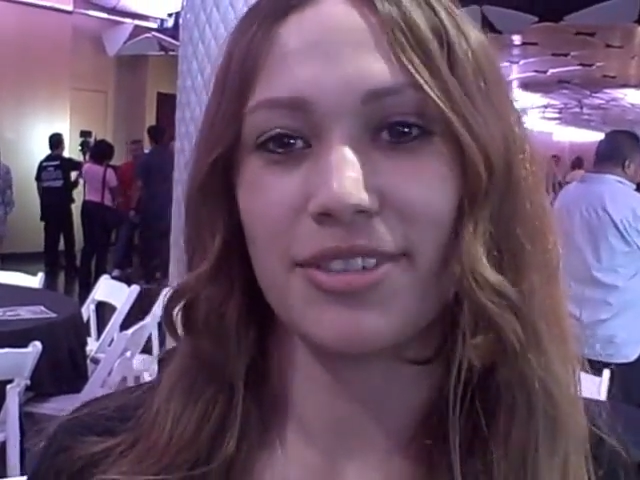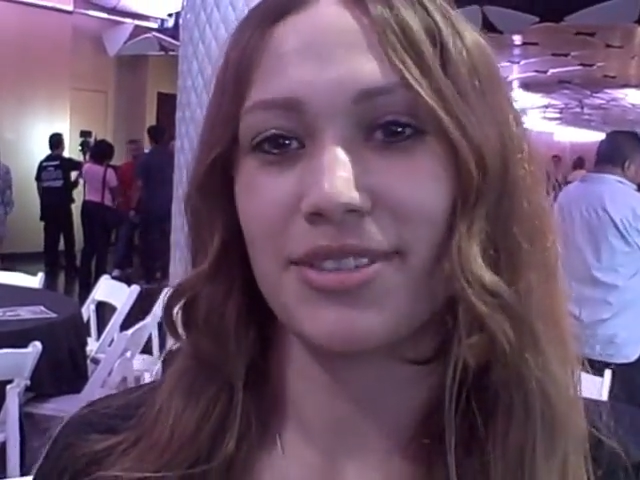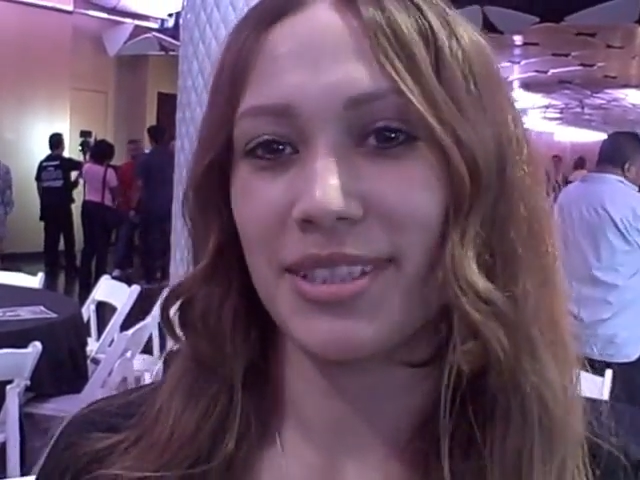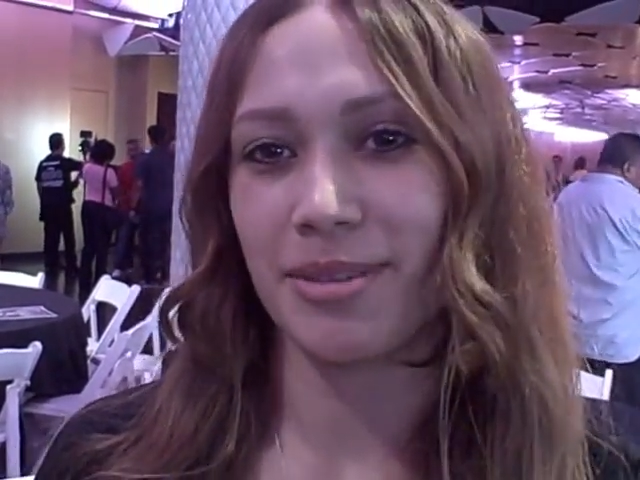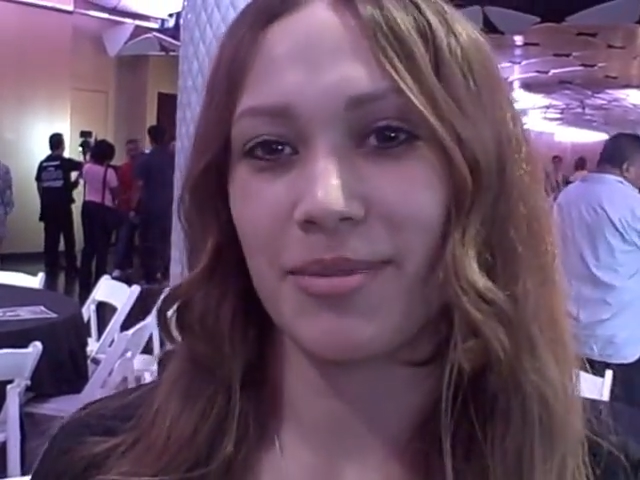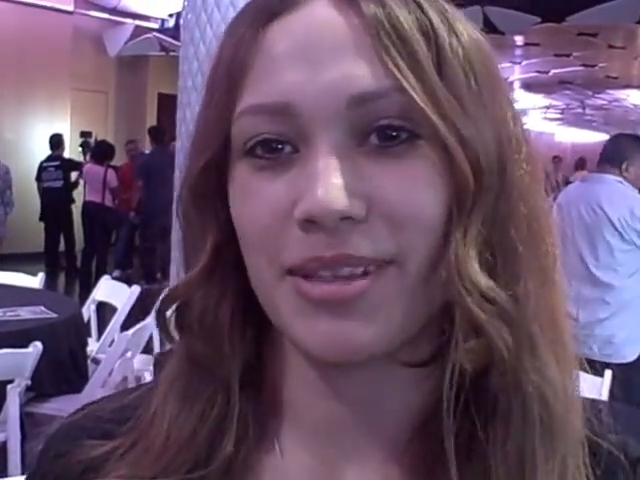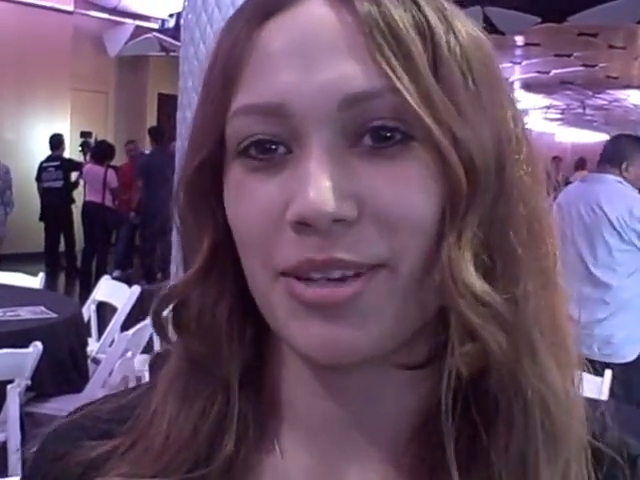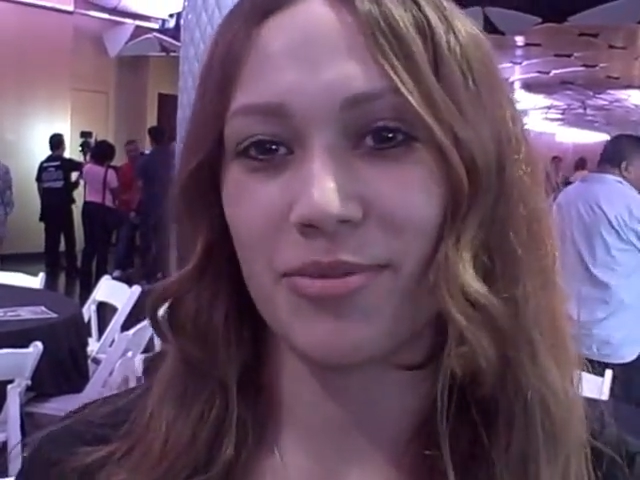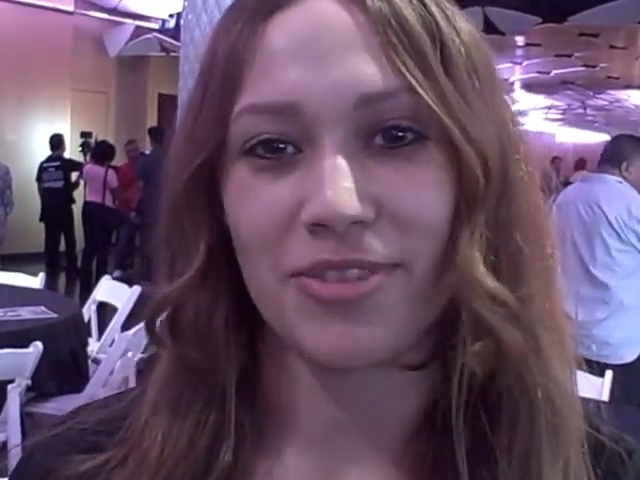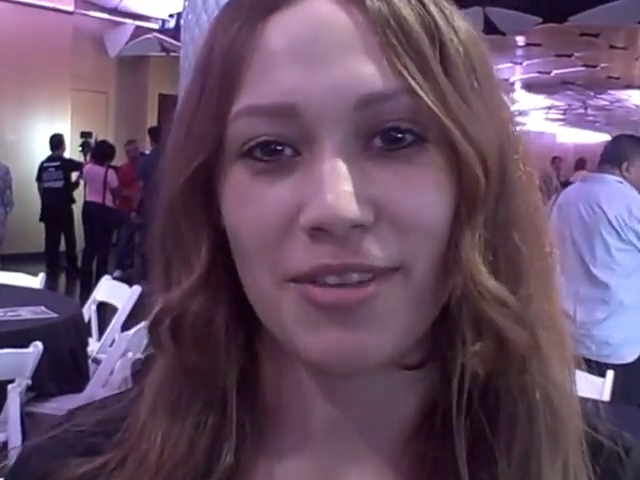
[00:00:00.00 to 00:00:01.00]
You'll see something
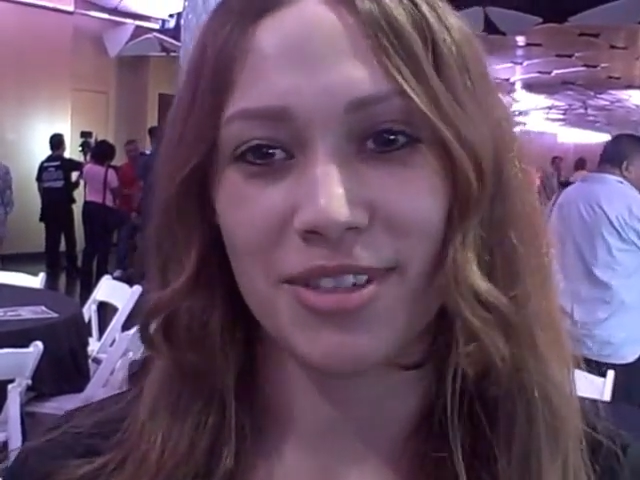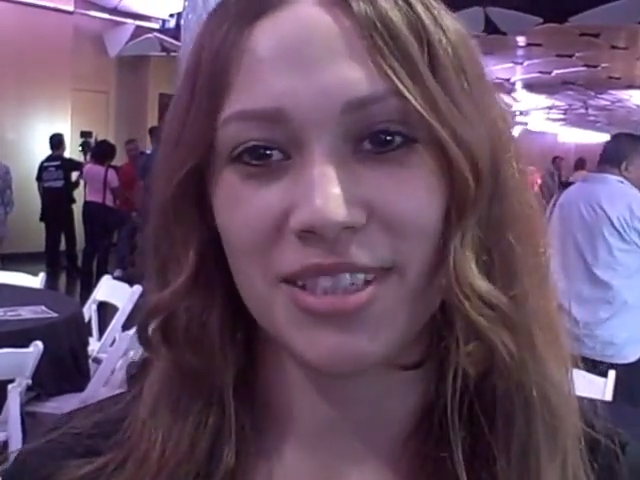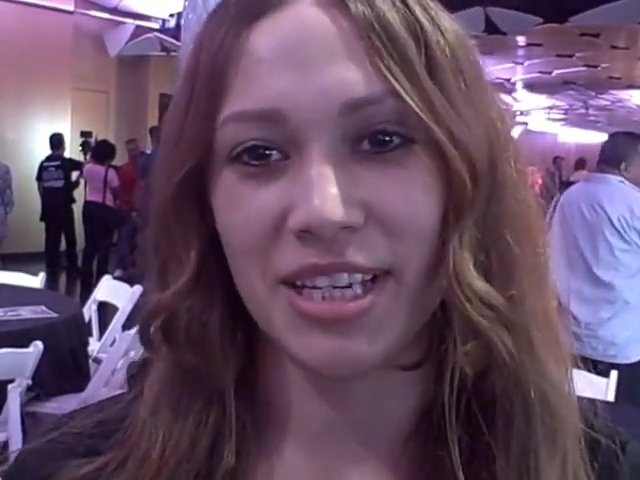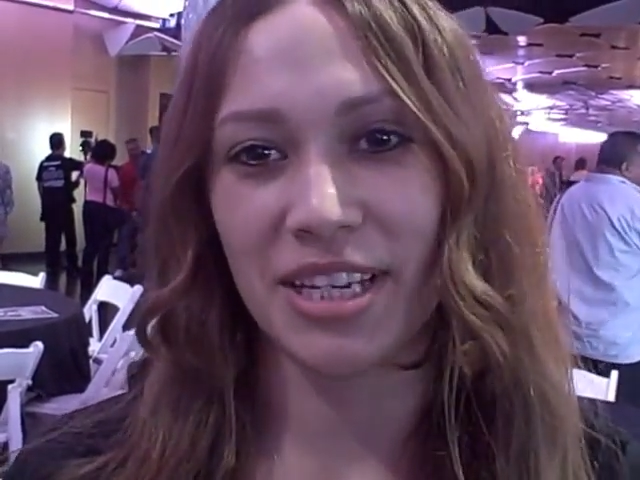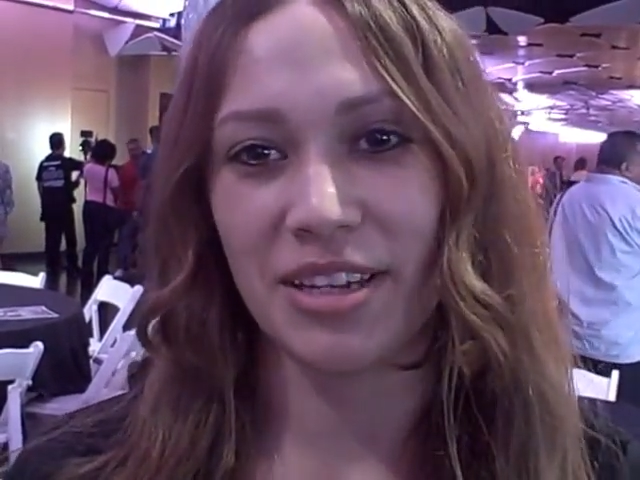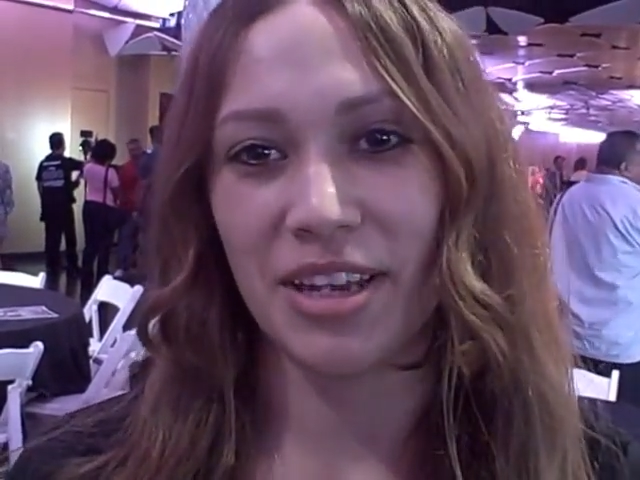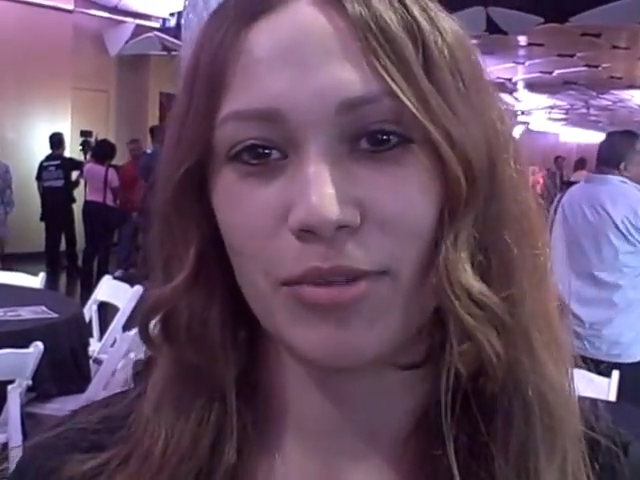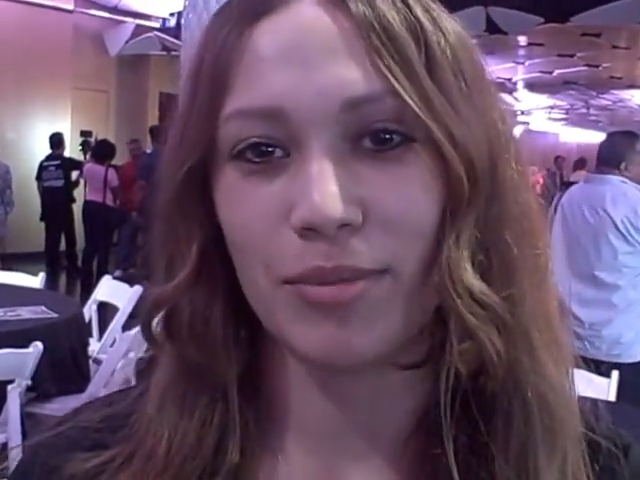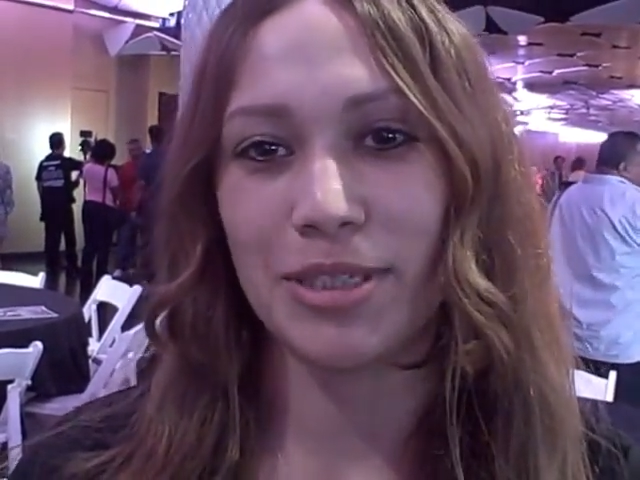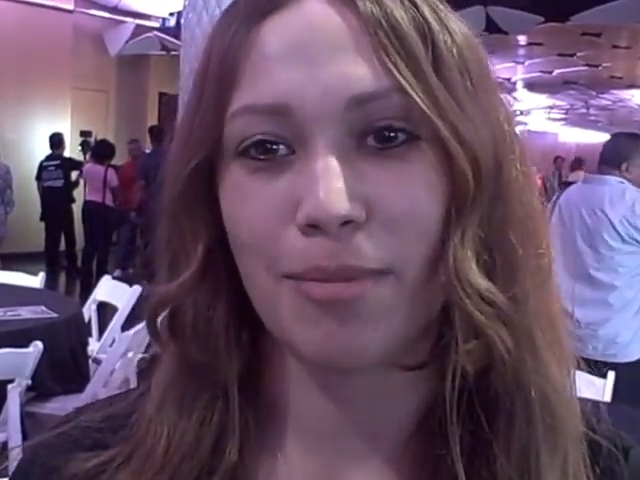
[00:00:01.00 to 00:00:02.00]
that you've never seen
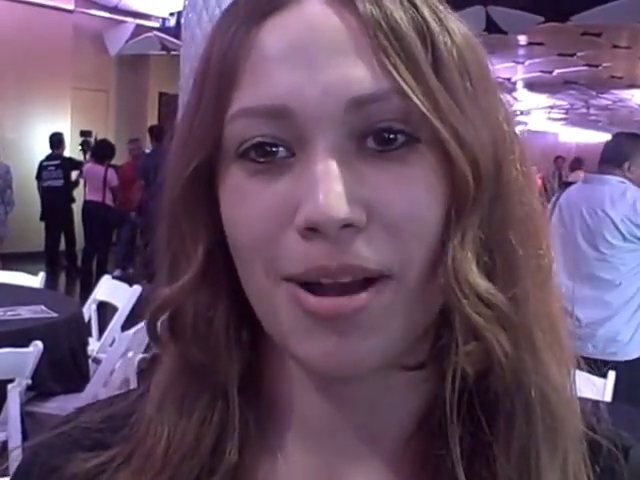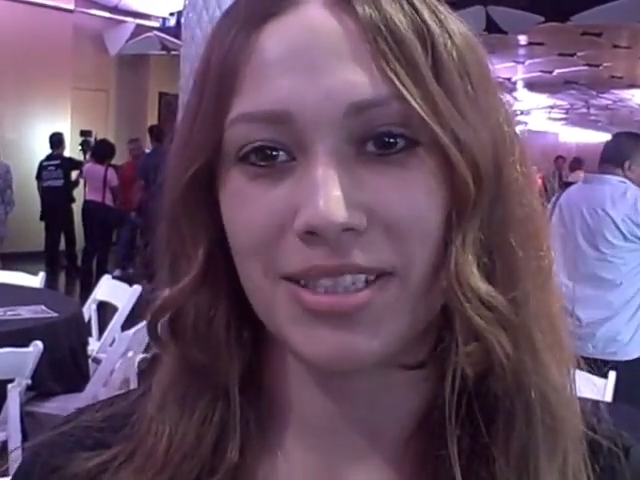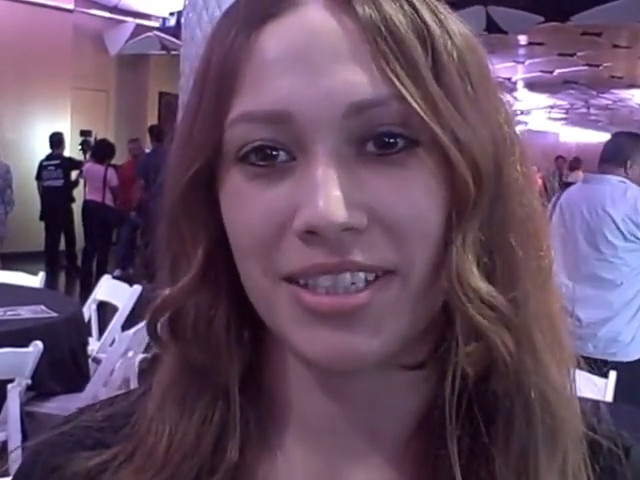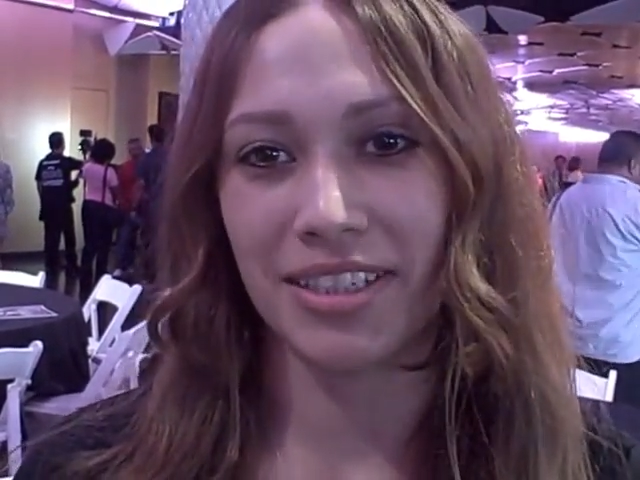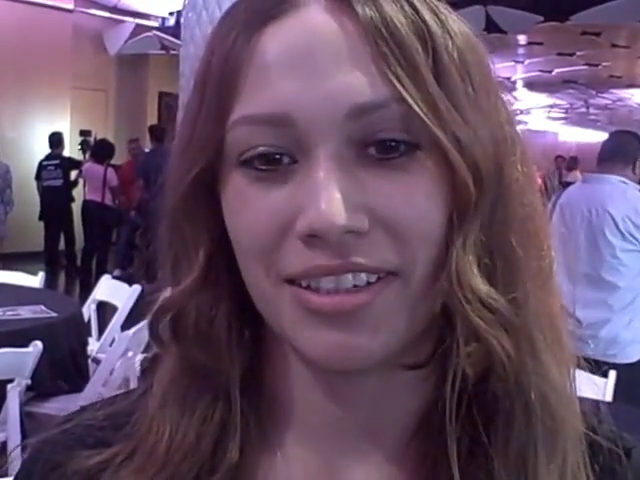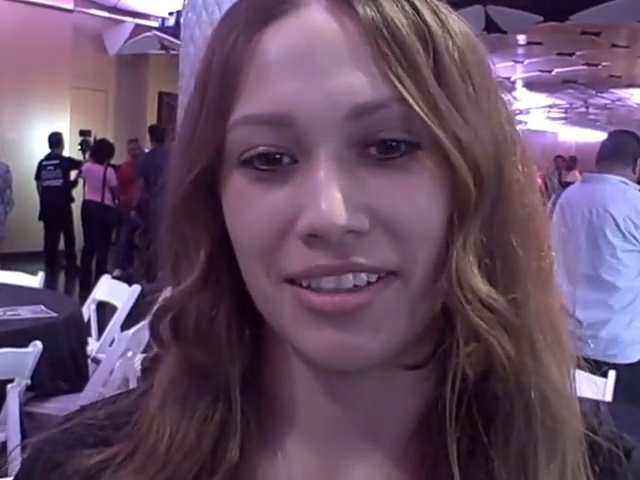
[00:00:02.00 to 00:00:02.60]
in women's boxing.